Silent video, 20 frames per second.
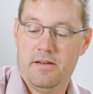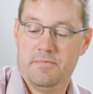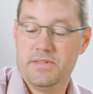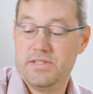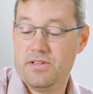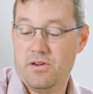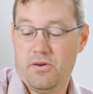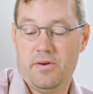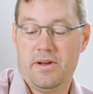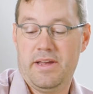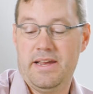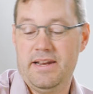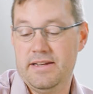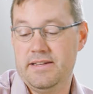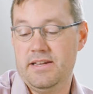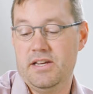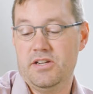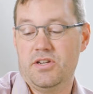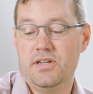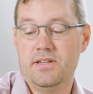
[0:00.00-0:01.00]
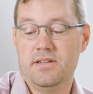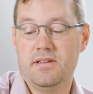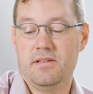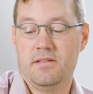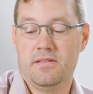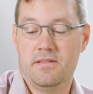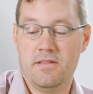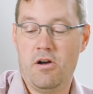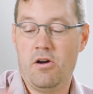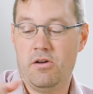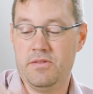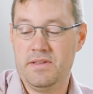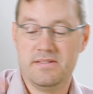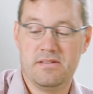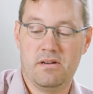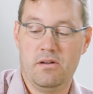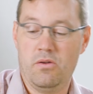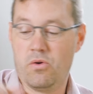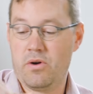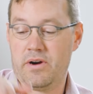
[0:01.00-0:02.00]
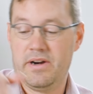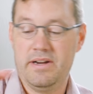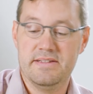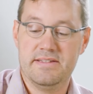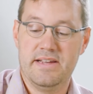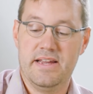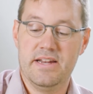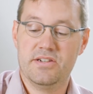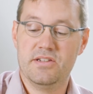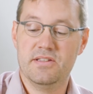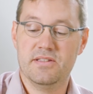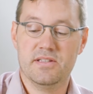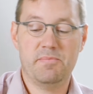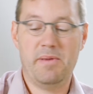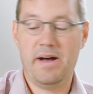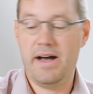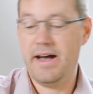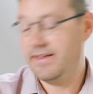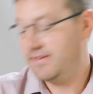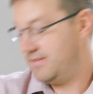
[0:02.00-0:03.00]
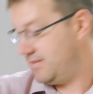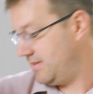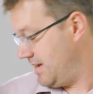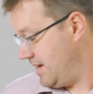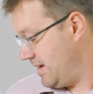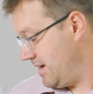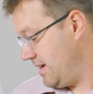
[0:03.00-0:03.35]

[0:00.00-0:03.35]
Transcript: So in addition to all these little organization spots,